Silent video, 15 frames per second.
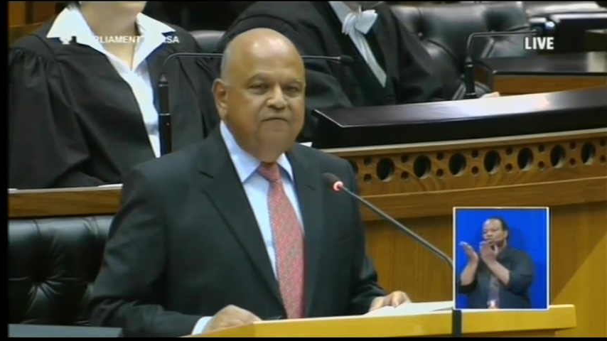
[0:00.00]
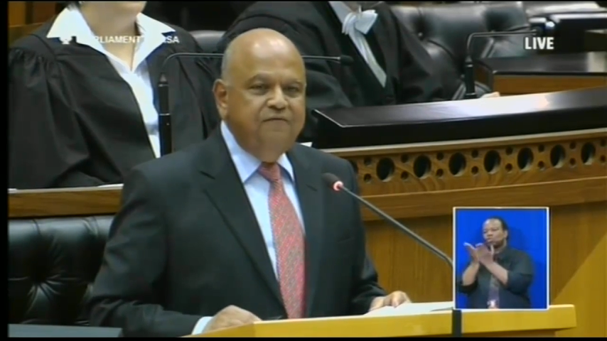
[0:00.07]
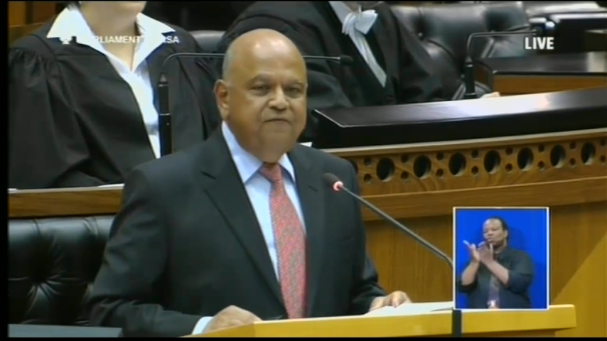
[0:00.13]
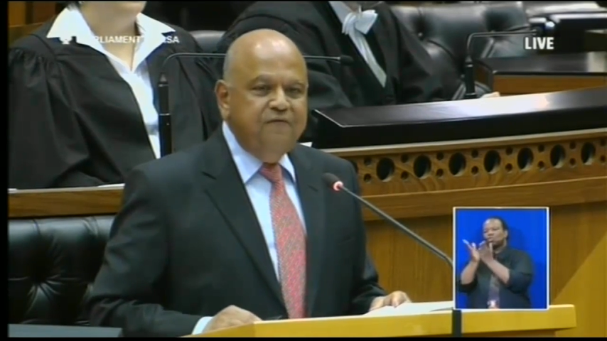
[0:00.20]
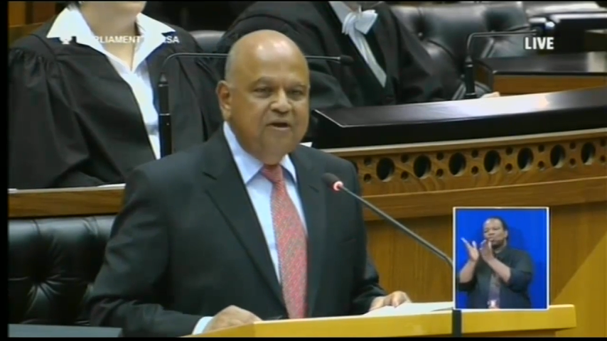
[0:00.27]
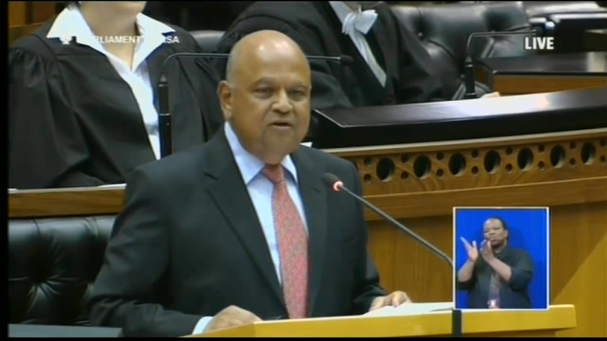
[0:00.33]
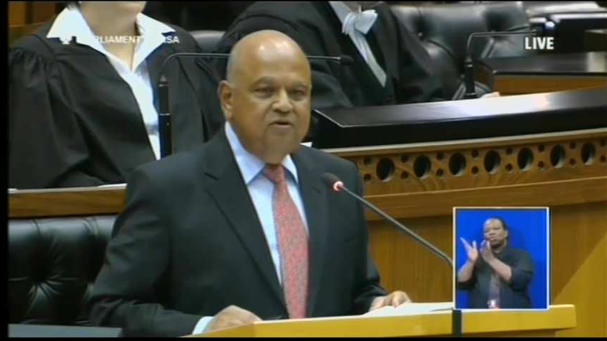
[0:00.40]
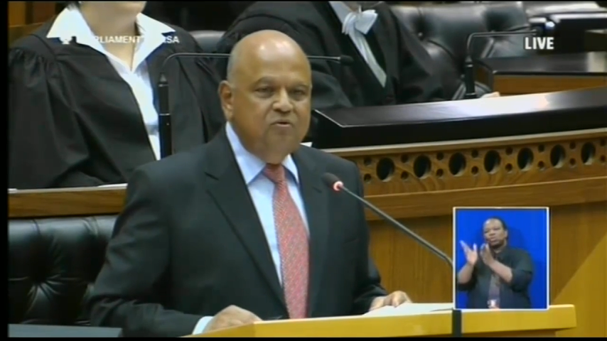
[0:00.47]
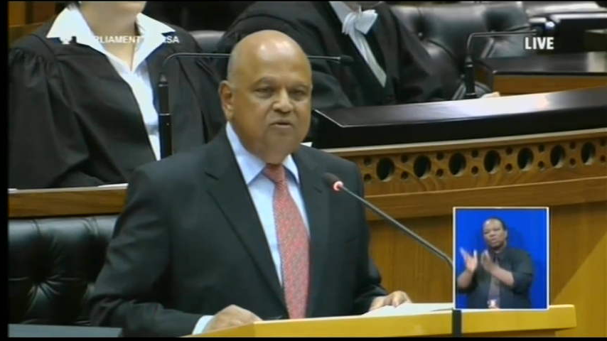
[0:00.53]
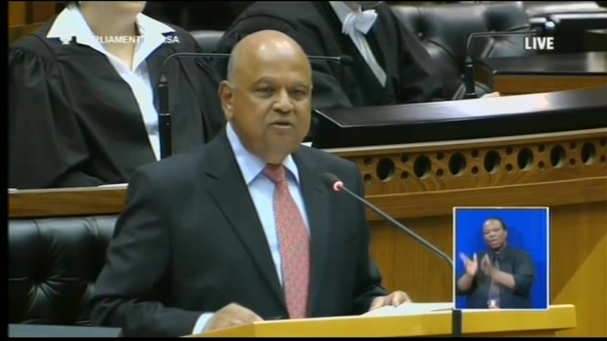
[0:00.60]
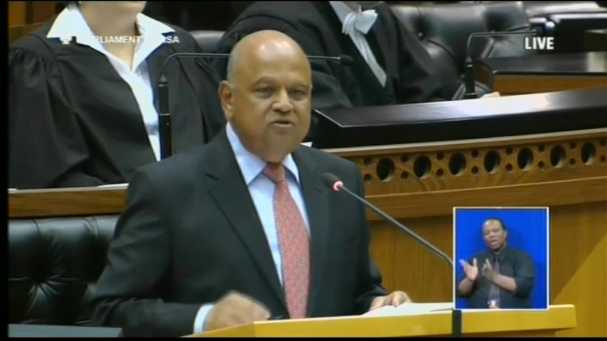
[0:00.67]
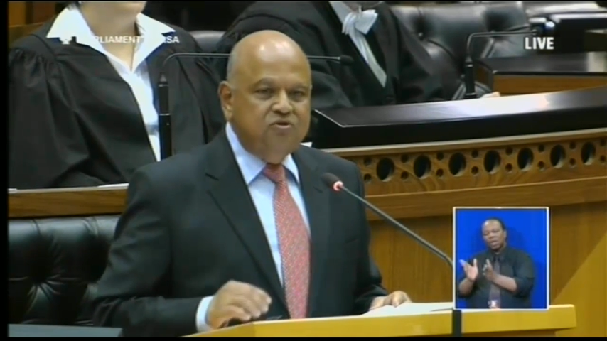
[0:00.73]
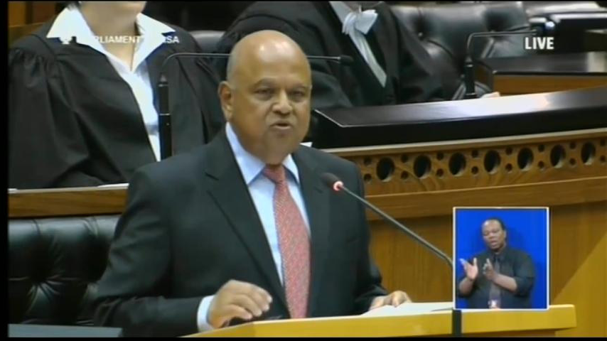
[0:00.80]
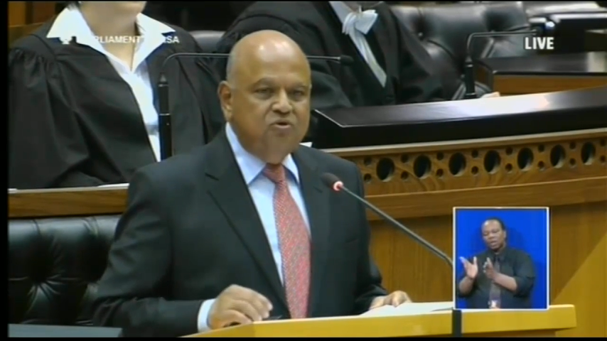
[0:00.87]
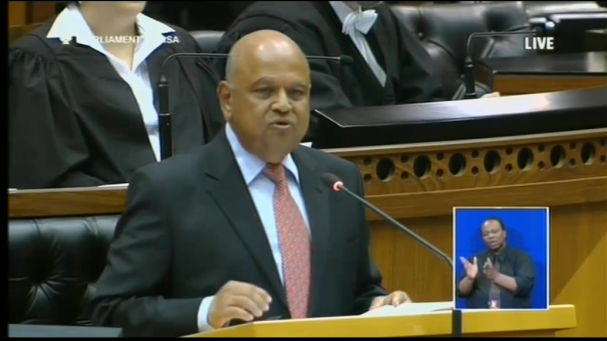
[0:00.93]
effect to
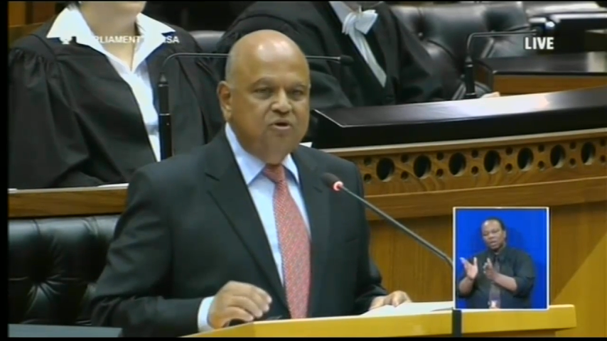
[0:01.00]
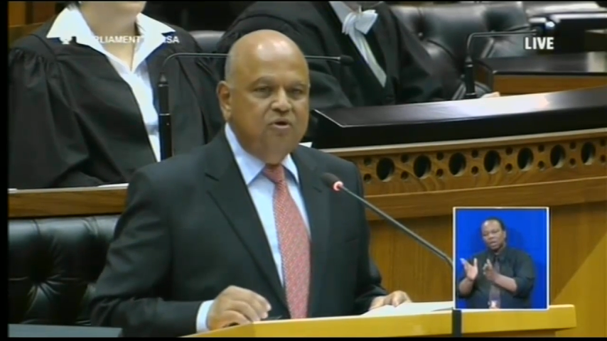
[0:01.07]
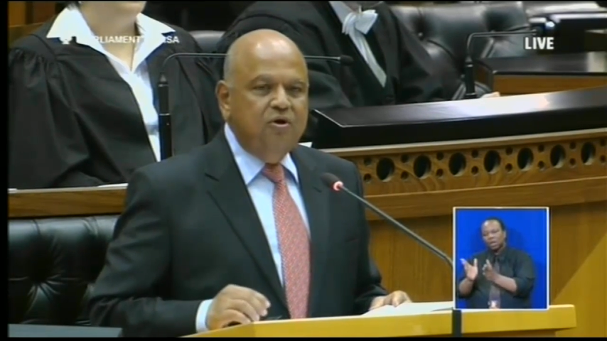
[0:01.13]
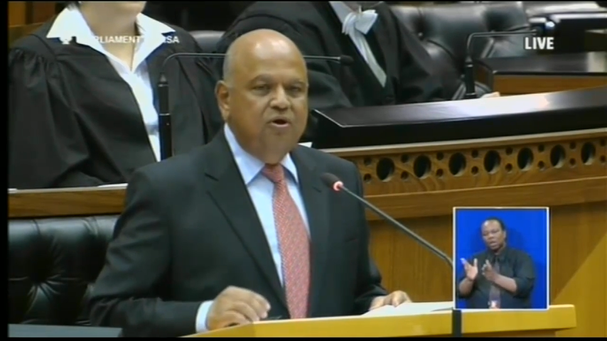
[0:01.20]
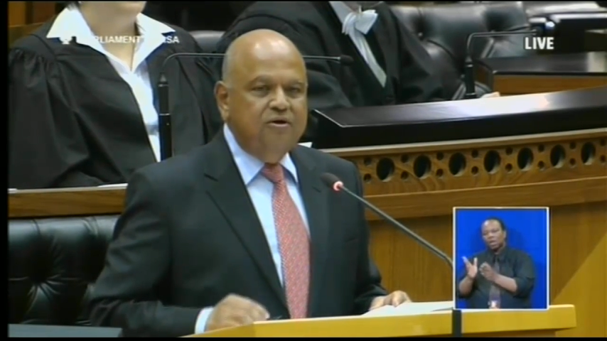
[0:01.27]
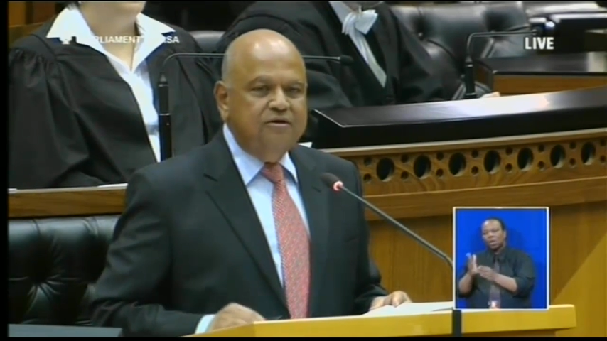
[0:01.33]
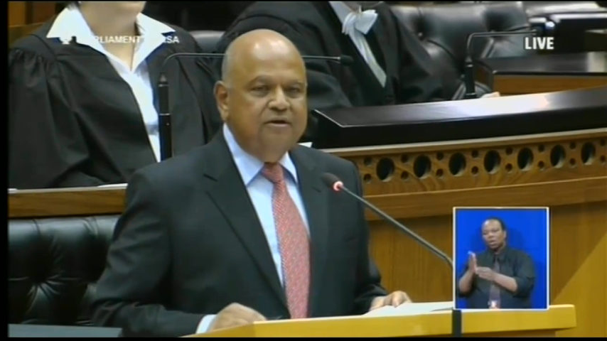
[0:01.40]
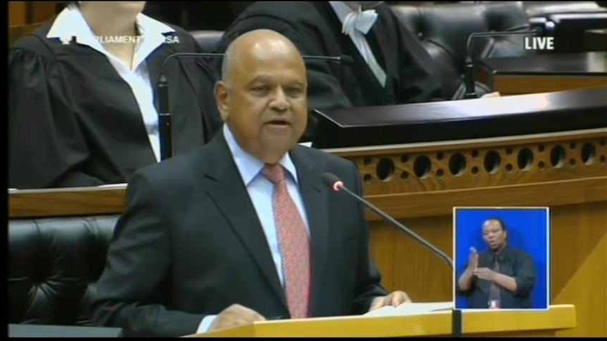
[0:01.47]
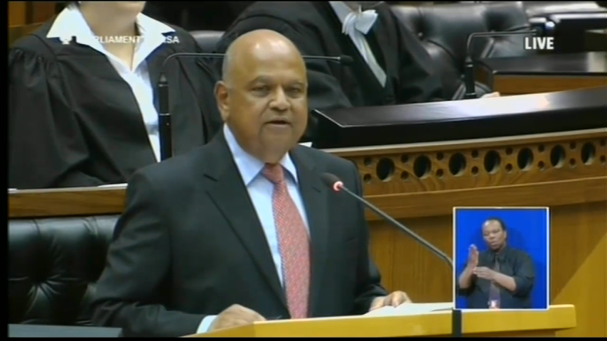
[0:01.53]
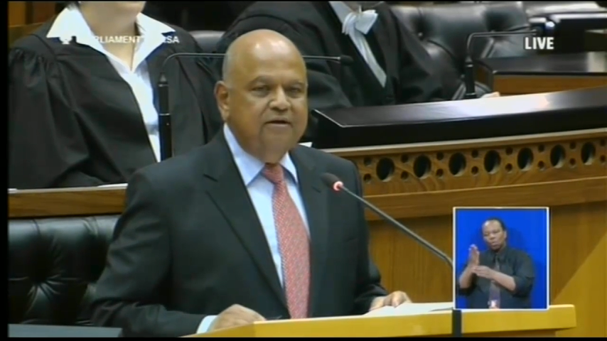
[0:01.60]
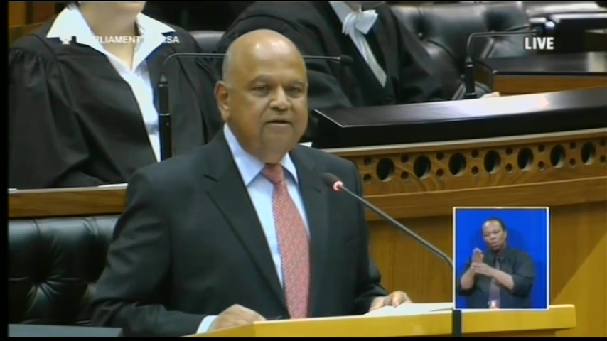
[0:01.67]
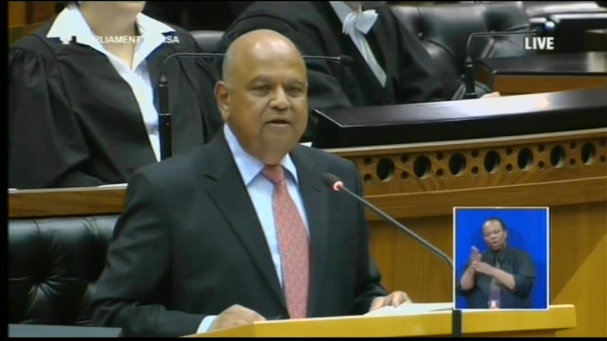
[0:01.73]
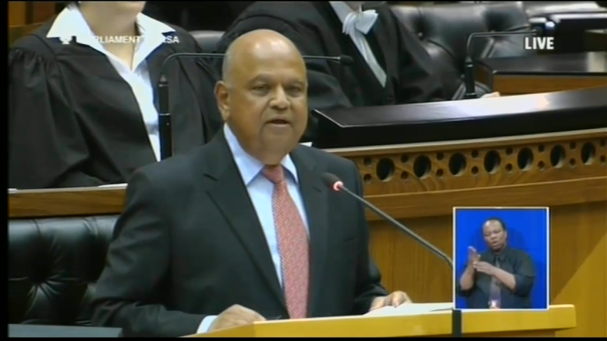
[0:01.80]
this social contract.